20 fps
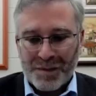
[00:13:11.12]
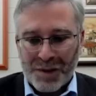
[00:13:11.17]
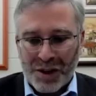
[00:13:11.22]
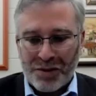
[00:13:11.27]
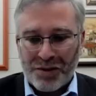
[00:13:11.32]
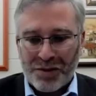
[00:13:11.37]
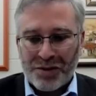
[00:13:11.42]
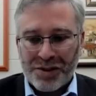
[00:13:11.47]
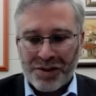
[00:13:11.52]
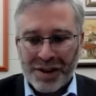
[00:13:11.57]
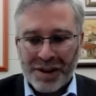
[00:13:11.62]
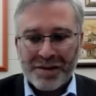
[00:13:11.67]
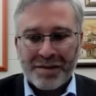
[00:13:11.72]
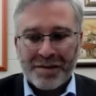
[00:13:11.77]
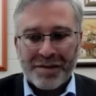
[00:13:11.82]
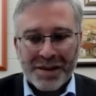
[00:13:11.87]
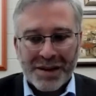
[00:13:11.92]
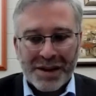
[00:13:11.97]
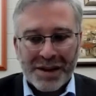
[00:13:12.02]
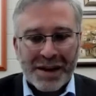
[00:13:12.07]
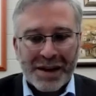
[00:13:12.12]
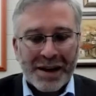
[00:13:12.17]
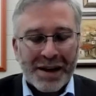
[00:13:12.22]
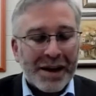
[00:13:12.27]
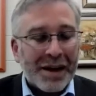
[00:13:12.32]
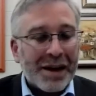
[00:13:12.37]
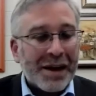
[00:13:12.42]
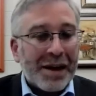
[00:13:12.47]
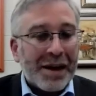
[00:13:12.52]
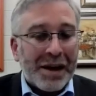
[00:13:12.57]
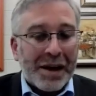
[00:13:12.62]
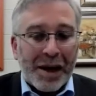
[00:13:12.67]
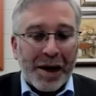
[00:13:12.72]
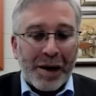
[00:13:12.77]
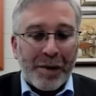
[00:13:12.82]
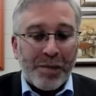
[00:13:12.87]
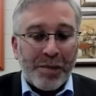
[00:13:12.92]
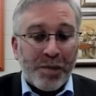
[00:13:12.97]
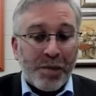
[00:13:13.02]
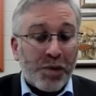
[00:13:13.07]
Interesting.
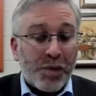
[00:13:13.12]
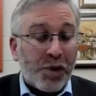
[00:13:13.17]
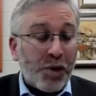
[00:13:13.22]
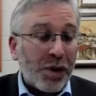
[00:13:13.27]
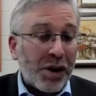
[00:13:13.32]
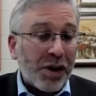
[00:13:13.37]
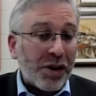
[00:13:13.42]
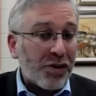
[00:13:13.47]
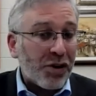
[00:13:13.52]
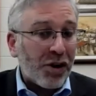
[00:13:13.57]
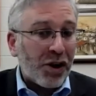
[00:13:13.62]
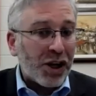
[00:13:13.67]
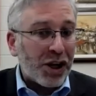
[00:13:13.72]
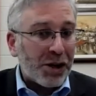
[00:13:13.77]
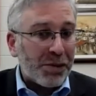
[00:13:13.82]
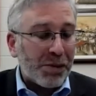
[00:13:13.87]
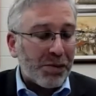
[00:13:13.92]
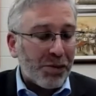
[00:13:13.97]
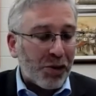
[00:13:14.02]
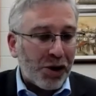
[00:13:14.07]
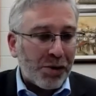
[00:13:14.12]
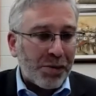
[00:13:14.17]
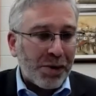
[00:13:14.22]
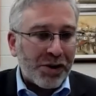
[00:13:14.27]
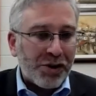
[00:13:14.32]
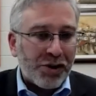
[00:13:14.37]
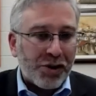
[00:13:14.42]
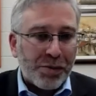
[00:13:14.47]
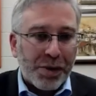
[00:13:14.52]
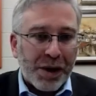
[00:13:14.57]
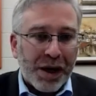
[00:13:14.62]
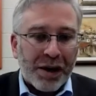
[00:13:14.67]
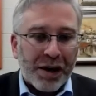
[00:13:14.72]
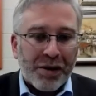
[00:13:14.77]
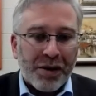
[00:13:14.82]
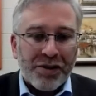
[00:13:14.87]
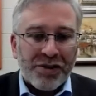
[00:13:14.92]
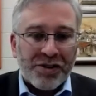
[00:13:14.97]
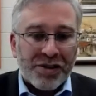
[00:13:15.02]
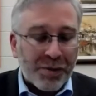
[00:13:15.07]
Do you want to talk a little bit more about your
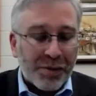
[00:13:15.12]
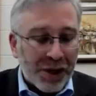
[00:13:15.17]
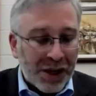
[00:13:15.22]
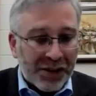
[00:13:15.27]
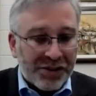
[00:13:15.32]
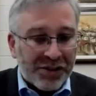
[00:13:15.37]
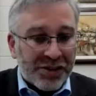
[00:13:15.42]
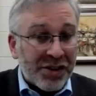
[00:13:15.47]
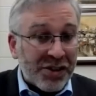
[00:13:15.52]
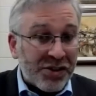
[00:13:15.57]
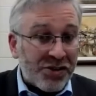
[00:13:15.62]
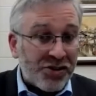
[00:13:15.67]
background? Someone asked in the